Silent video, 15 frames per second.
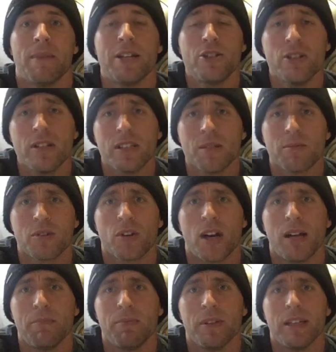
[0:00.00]
Make sure to
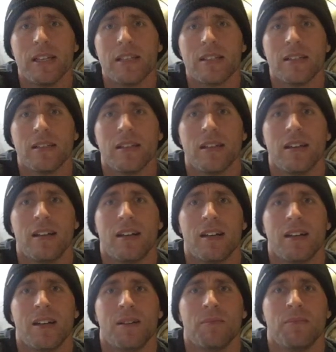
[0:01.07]
subscribe, please.
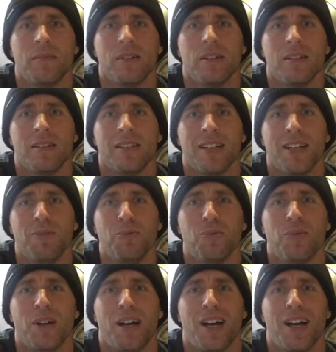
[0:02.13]
One
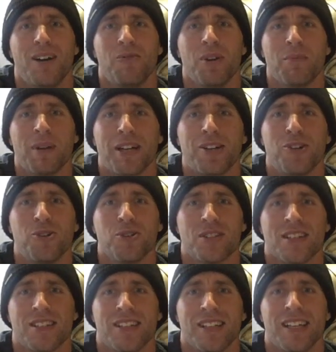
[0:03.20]
of my goals
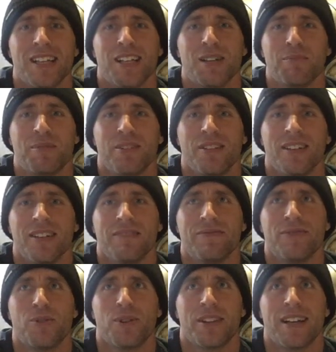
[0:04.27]
is to get up to the
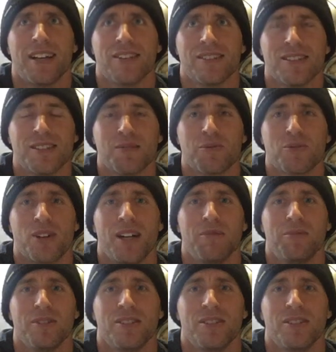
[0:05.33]
4,000 subscribers.